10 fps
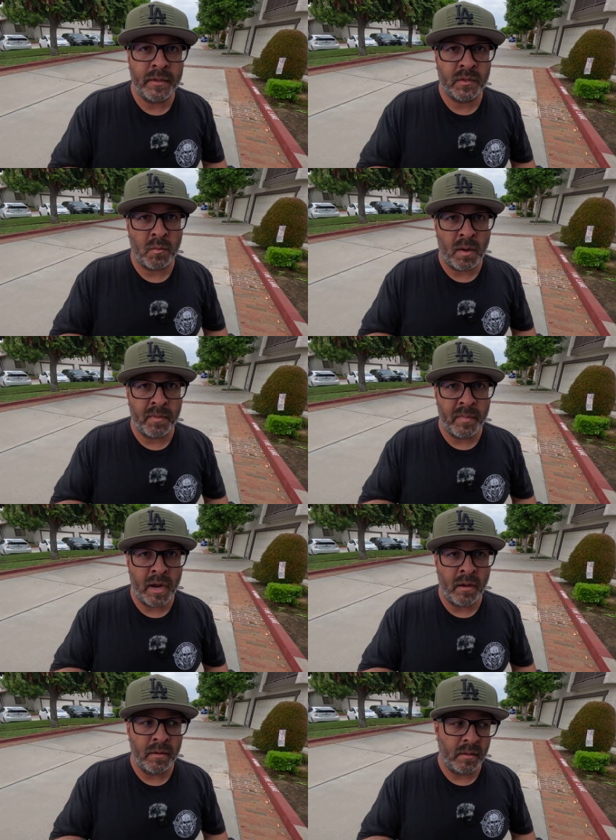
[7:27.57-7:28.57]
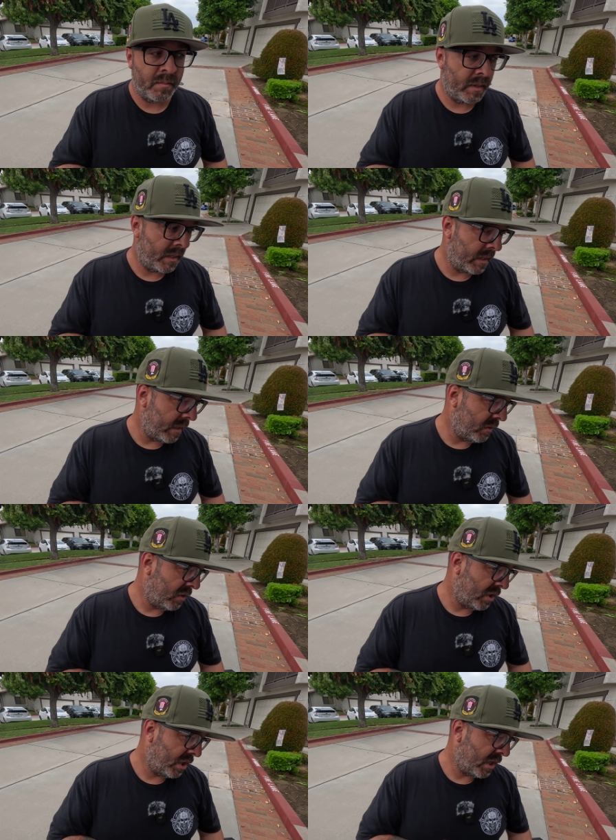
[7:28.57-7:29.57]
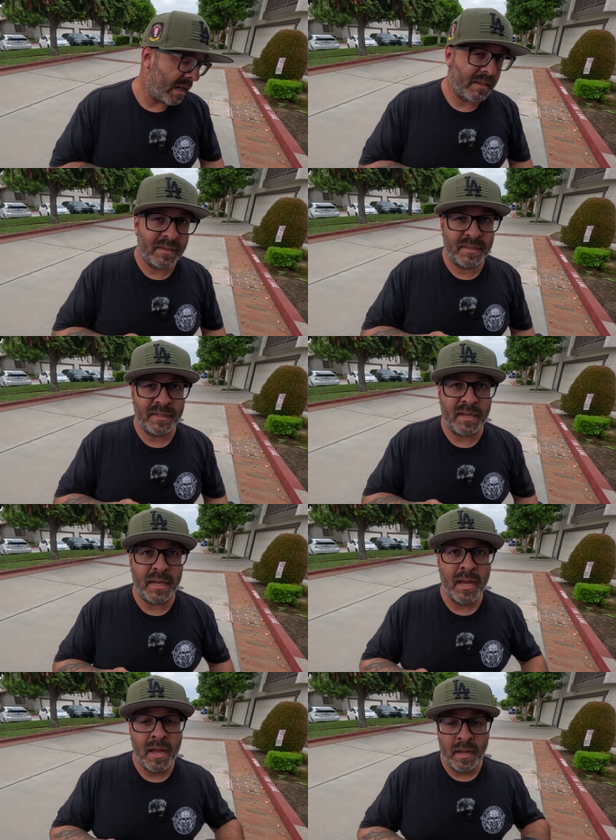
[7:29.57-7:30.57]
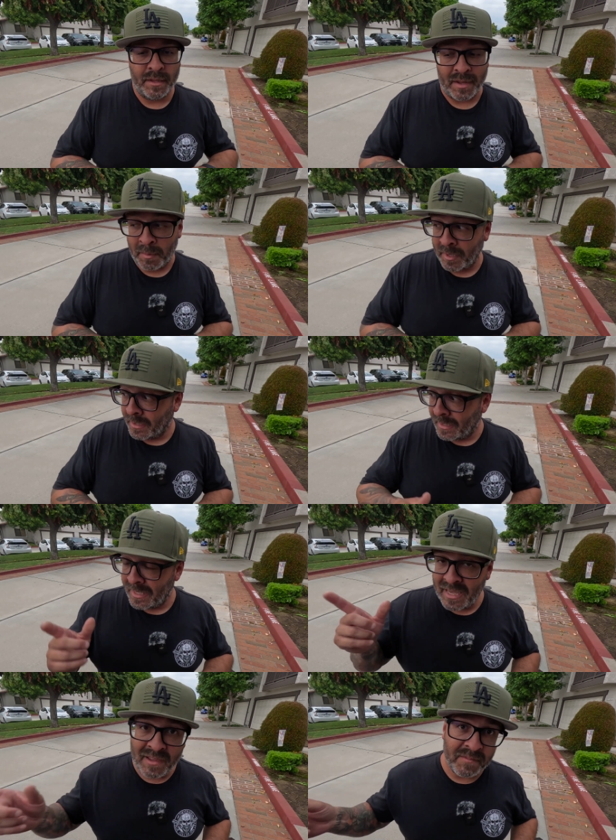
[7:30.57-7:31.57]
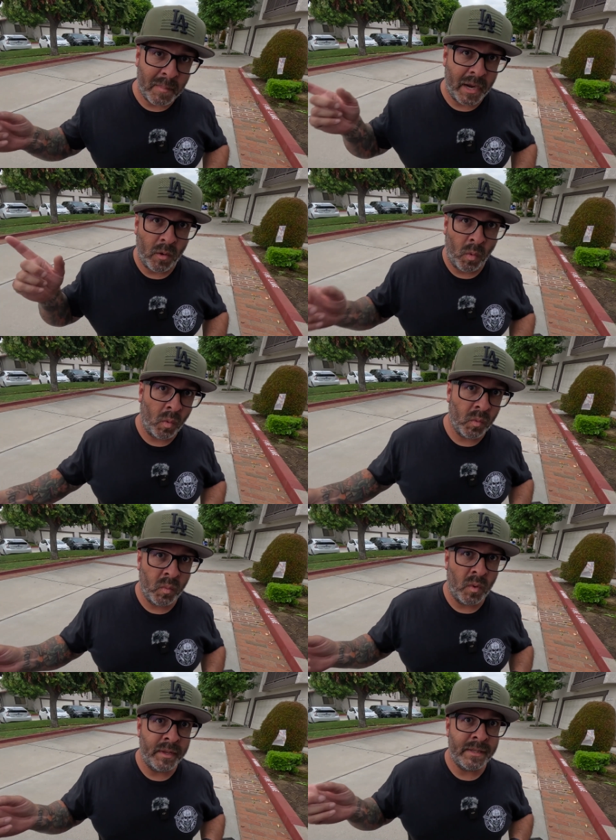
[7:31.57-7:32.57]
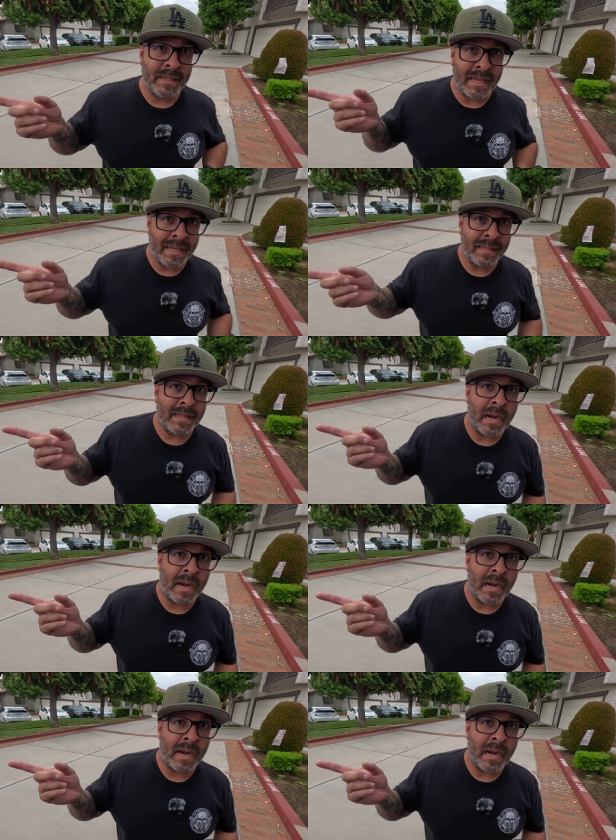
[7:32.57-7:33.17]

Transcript: swap them out. I'm gonna check to see. I'm gonna leave my old one in that I